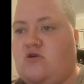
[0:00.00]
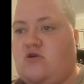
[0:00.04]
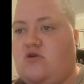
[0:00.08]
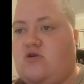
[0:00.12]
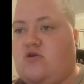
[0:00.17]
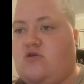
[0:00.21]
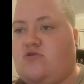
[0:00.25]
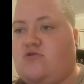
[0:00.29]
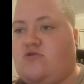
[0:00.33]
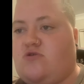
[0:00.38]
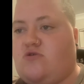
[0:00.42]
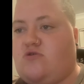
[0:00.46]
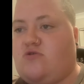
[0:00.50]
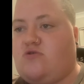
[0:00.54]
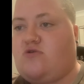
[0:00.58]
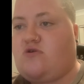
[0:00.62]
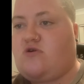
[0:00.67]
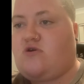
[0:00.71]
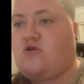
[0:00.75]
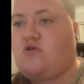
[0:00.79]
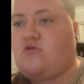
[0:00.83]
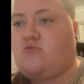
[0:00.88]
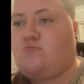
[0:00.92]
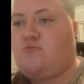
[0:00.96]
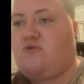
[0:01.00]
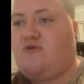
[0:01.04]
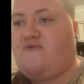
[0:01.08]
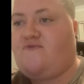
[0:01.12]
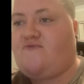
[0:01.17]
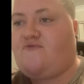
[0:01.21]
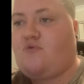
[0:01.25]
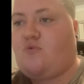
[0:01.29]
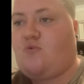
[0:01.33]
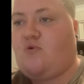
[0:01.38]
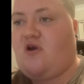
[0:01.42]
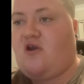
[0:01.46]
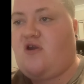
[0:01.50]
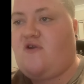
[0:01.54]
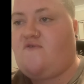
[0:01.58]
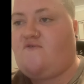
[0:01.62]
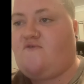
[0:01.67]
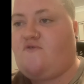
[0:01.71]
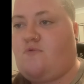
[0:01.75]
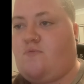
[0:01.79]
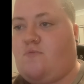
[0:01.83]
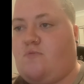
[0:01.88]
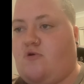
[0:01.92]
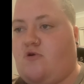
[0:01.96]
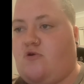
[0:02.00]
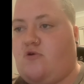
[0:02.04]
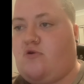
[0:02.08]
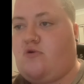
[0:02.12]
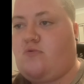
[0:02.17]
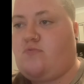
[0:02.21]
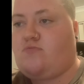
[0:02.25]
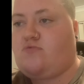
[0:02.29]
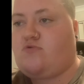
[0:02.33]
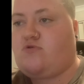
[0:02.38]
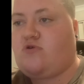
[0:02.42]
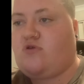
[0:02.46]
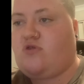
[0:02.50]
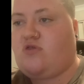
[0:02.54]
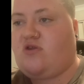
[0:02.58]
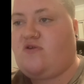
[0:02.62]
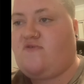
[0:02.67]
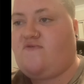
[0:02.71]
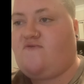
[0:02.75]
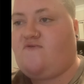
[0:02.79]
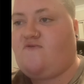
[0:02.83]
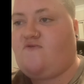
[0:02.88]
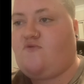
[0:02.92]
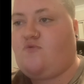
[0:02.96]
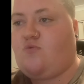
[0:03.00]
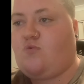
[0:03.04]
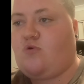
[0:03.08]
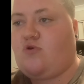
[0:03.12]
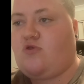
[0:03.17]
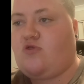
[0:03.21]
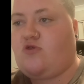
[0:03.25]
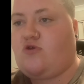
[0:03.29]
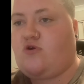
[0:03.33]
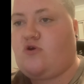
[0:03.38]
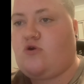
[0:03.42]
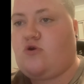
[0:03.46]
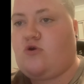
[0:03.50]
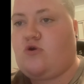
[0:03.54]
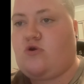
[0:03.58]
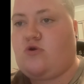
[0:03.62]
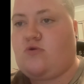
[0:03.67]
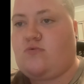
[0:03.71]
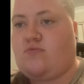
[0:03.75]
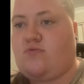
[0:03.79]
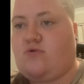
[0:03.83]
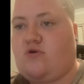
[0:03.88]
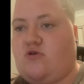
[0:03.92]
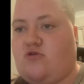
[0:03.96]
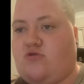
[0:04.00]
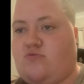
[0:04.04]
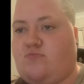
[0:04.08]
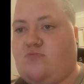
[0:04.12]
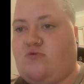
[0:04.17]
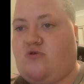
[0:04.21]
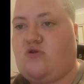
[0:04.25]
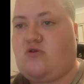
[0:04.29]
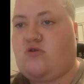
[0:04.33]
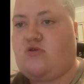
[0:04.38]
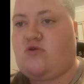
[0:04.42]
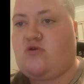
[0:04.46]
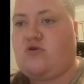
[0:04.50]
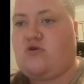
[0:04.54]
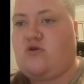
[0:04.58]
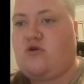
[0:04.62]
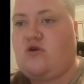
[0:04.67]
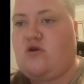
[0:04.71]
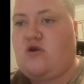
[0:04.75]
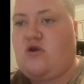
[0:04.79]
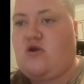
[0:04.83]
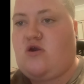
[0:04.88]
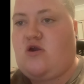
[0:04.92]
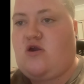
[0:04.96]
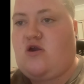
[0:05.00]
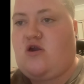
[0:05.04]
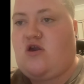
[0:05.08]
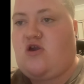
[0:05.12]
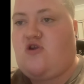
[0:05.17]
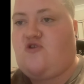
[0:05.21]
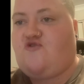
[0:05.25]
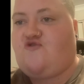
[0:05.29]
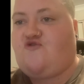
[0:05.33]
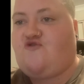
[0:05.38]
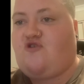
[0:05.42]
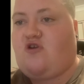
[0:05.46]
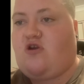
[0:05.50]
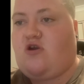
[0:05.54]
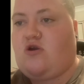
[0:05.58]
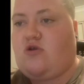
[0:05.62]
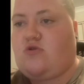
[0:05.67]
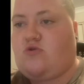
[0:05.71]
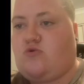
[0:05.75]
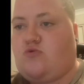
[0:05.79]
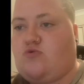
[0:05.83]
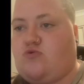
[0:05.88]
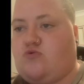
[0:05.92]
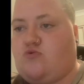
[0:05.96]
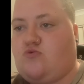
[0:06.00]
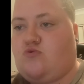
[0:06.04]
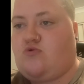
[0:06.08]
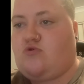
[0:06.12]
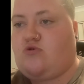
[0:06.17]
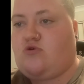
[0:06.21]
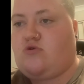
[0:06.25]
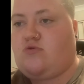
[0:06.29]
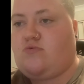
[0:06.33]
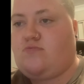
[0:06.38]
his sister had moved away from home to live with her husband, and she had a daughter.